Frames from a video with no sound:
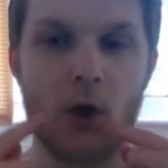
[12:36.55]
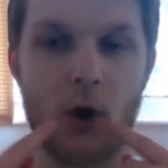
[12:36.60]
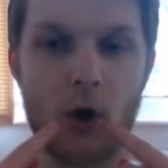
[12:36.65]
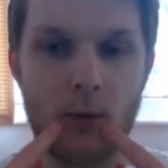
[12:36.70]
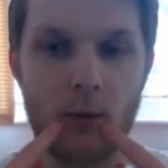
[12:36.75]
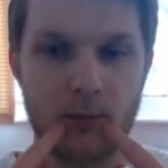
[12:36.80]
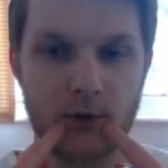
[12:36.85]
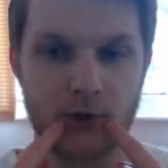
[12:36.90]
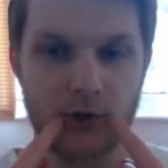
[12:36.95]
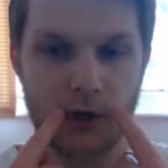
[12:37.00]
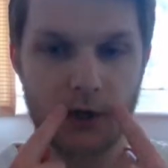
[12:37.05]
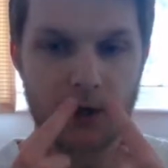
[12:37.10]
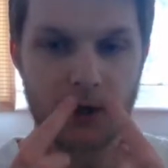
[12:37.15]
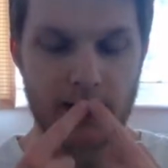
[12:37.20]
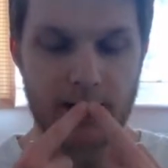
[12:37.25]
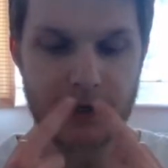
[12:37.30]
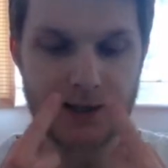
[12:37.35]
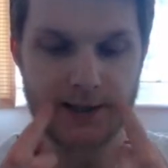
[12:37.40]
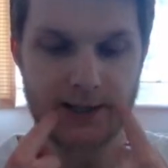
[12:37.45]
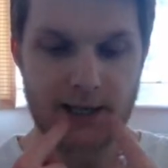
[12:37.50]
Embouchure
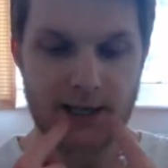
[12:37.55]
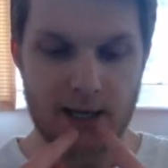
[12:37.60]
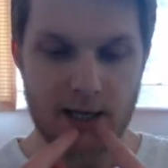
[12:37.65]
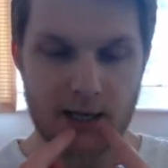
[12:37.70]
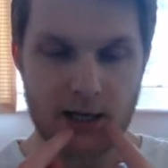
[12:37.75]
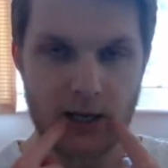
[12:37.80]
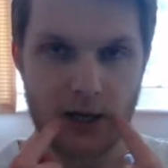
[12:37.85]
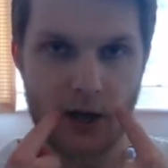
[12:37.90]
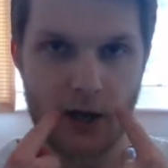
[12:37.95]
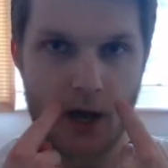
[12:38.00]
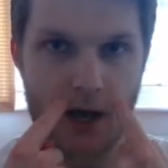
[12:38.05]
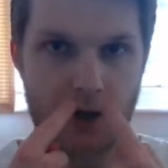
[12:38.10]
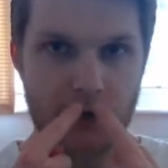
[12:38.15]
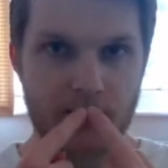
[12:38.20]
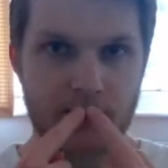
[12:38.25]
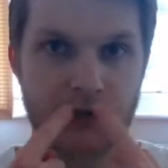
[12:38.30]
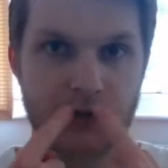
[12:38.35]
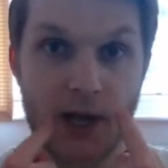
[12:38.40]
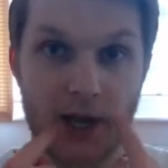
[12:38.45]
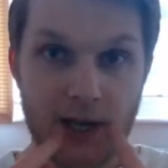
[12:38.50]
is the
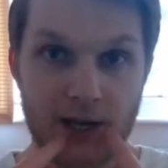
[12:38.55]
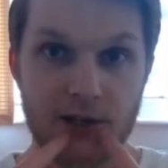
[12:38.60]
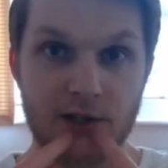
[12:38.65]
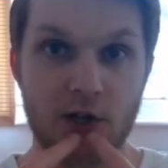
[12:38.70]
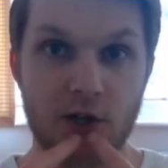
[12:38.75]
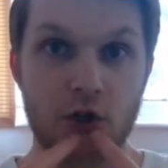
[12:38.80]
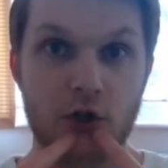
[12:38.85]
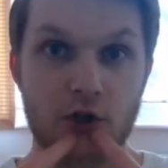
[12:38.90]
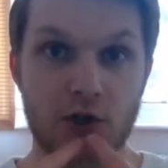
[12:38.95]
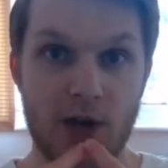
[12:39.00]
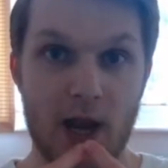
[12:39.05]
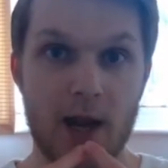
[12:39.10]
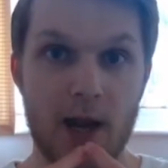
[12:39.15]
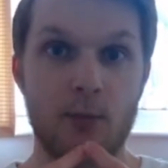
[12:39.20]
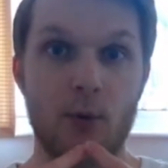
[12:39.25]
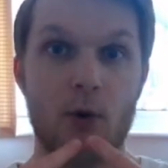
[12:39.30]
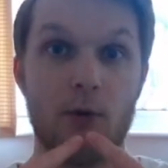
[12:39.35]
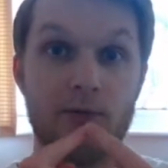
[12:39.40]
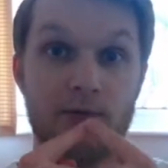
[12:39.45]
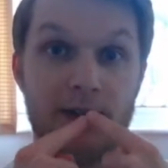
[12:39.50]
size and
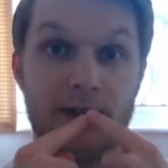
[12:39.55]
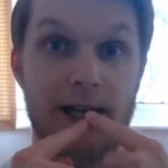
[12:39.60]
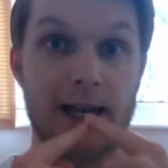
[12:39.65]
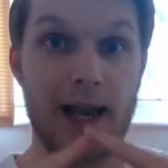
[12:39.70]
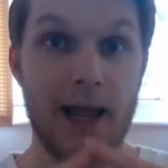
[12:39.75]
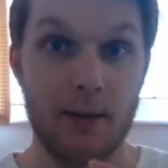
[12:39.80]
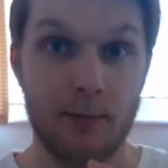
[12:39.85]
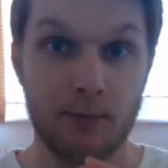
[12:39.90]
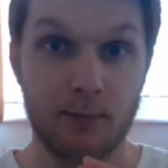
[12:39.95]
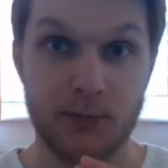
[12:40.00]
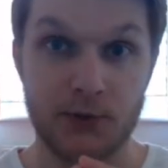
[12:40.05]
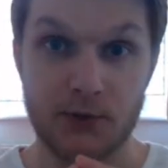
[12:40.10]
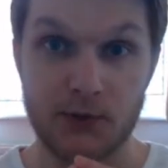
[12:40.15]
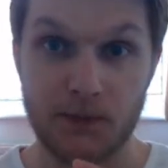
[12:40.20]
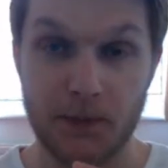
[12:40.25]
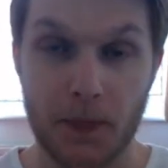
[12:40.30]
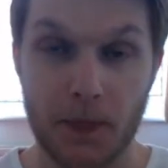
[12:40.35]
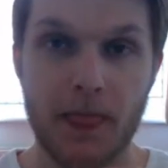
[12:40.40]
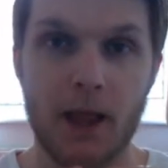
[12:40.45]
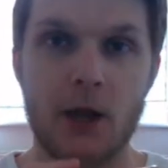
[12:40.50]
shape of the lips,
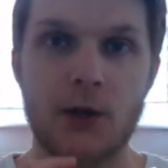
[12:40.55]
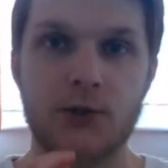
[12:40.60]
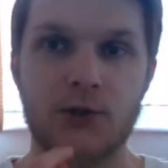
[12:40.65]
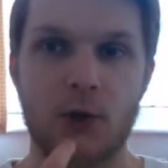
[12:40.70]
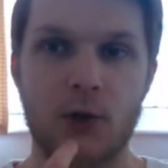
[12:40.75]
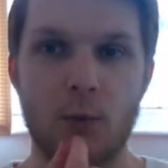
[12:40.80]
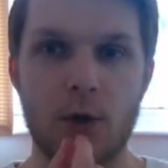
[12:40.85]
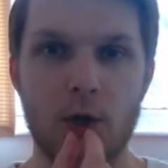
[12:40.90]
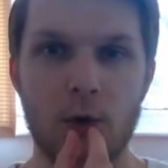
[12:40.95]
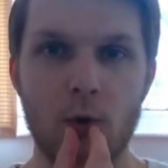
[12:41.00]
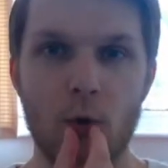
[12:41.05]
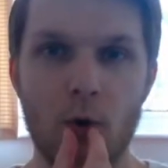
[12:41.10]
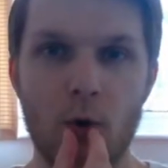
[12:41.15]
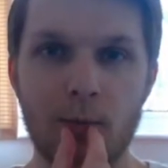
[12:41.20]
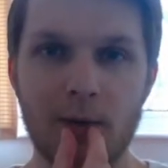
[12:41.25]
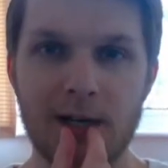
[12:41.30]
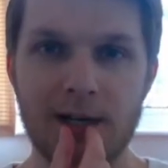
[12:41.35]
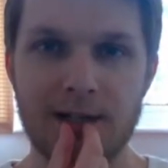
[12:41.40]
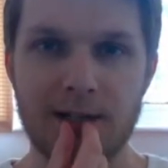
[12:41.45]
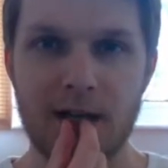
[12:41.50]
so we
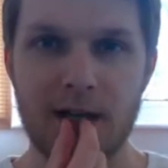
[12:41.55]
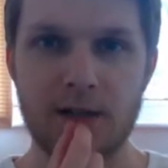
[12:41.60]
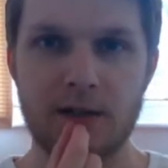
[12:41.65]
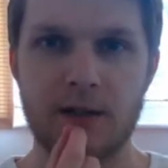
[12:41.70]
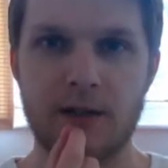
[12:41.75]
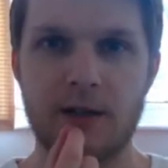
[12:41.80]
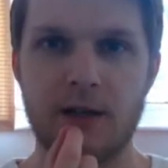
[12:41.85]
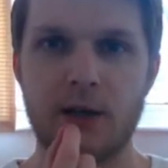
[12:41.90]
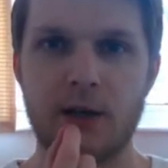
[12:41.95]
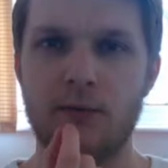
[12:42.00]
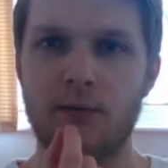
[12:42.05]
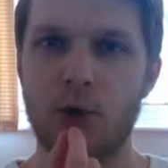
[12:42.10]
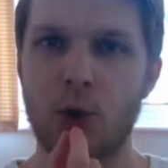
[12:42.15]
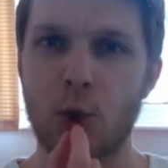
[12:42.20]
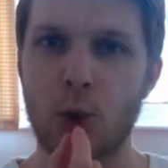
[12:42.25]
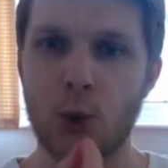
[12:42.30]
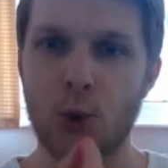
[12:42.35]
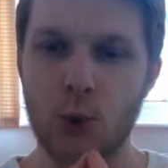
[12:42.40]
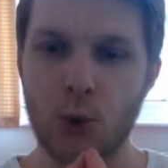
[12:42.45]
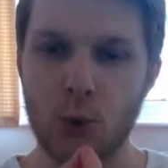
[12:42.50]
normally tend to think of an
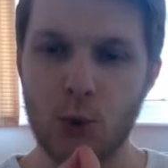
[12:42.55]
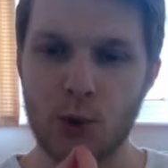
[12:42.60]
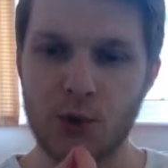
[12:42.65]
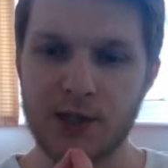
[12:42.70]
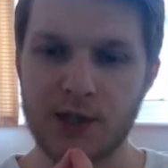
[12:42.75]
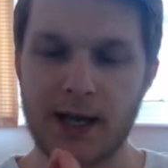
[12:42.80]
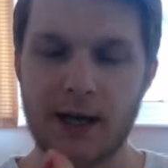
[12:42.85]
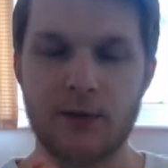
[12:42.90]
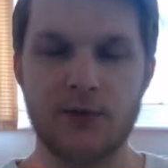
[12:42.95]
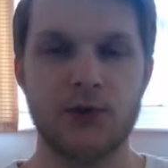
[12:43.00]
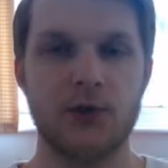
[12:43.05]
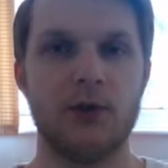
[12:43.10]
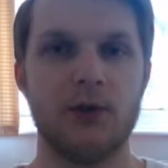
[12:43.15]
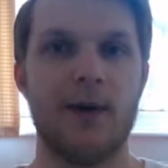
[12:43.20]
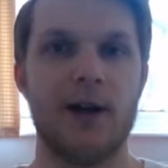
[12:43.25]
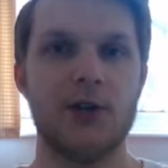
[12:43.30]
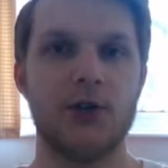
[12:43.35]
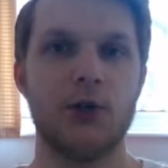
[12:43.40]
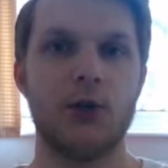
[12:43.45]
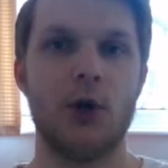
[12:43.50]
oo sound, so
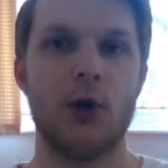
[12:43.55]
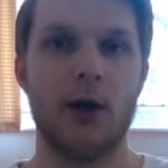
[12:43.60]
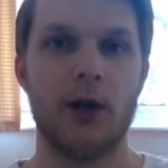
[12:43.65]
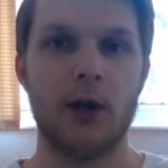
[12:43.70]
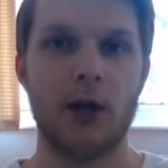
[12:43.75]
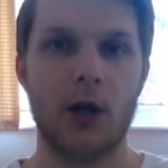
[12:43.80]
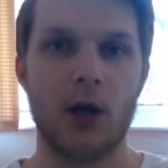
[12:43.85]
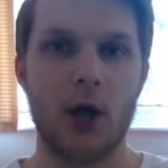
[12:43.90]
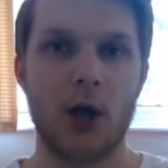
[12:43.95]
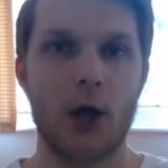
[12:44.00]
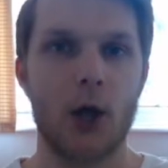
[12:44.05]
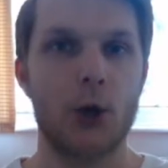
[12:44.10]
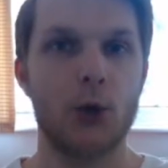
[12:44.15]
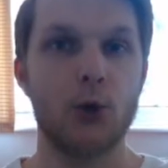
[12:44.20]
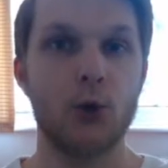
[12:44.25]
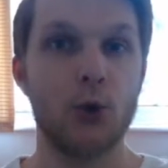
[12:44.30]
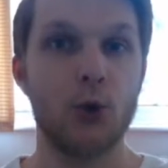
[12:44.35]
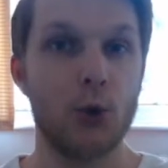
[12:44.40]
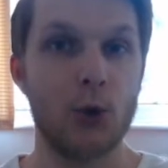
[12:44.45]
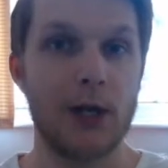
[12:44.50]
imagine going
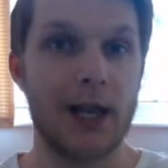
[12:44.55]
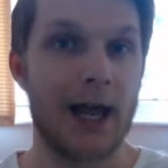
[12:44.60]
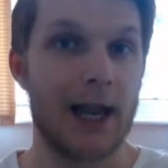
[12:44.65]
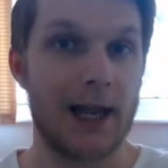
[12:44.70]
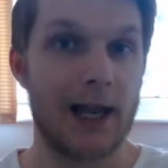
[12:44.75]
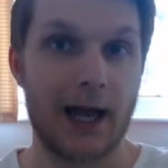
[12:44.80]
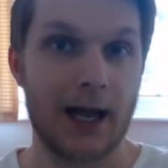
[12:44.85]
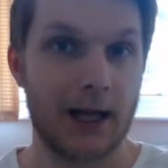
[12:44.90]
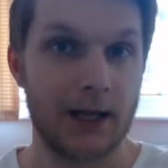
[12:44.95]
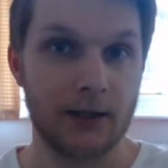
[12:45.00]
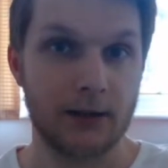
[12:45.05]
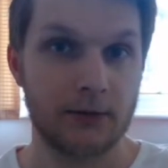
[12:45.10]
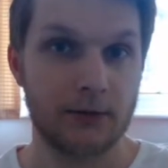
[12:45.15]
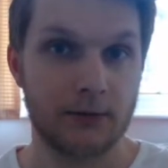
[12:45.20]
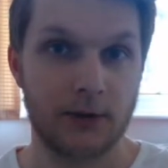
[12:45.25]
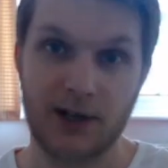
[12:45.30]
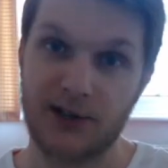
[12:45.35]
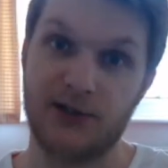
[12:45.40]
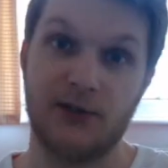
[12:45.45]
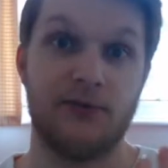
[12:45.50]
ooh la la,
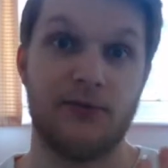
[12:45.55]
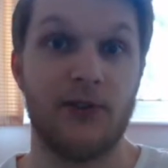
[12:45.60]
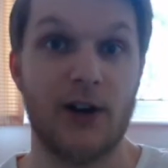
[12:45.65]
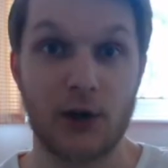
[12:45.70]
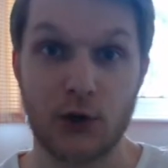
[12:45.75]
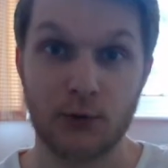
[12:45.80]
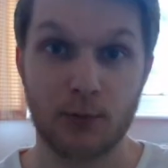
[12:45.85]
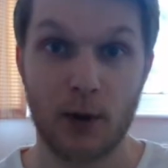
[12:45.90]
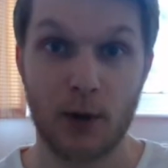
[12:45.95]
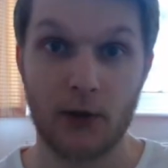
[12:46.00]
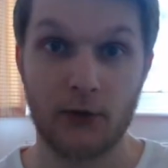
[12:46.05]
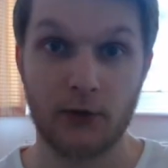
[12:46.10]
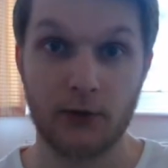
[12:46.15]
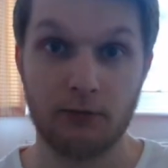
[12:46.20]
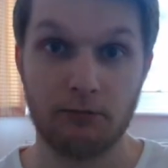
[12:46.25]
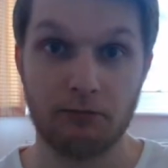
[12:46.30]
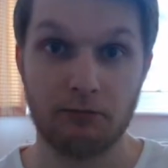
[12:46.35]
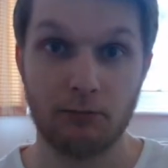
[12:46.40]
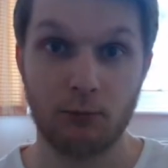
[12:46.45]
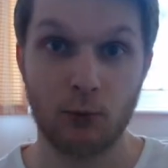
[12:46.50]
as a French
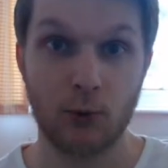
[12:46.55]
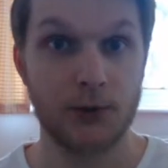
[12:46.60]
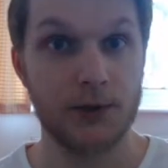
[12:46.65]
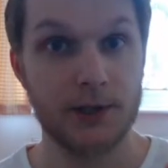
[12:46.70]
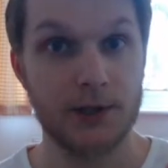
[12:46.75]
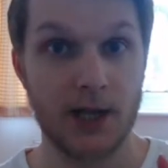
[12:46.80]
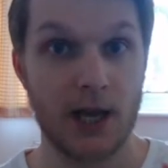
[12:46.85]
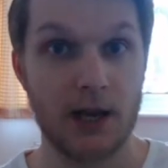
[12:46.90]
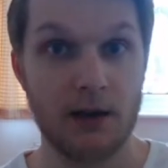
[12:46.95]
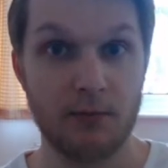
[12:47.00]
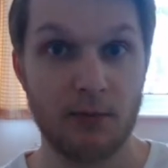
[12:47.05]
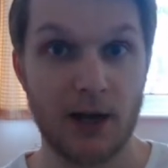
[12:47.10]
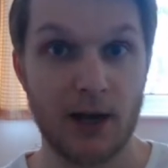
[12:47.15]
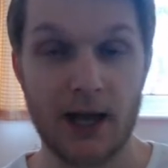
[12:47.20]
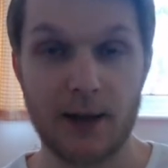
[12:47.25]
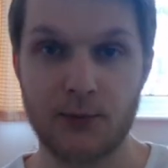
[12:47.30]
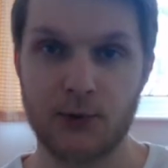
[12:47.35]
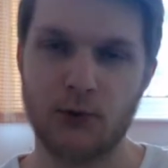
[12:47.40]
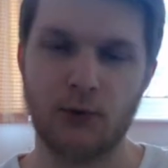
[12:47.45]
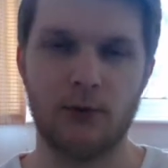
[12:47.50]
person would say,
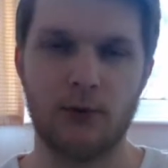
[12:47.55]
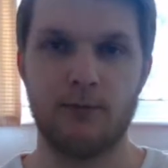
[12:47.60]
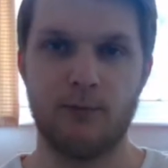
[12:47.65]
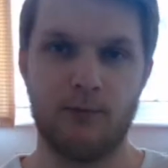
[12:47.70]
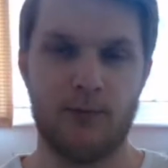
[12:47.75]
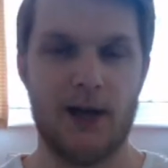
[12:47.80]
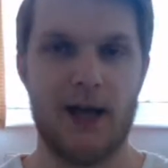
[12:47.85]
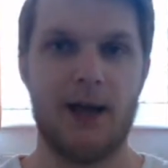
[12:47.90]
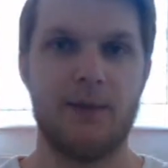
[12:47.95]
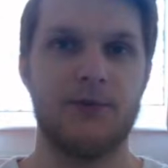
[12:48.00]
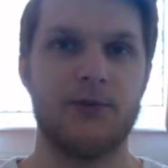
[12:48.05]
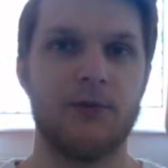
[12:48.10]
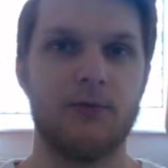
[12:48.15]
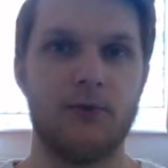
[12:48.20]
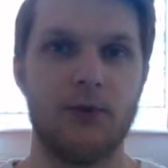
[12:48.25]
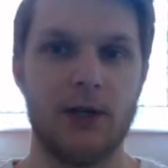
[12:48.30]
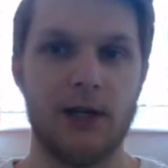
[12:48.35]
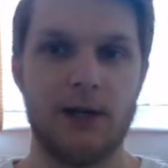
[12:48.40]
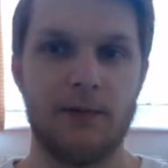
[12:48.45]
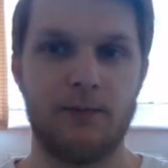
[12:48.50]
perhaps, or perhaps a
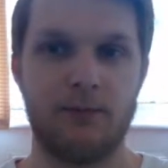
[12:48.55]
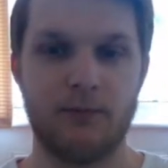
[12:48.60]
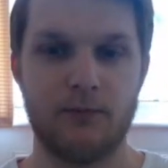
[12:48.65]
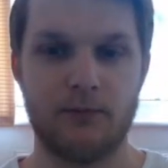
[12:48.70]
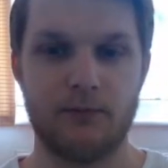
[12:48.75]
really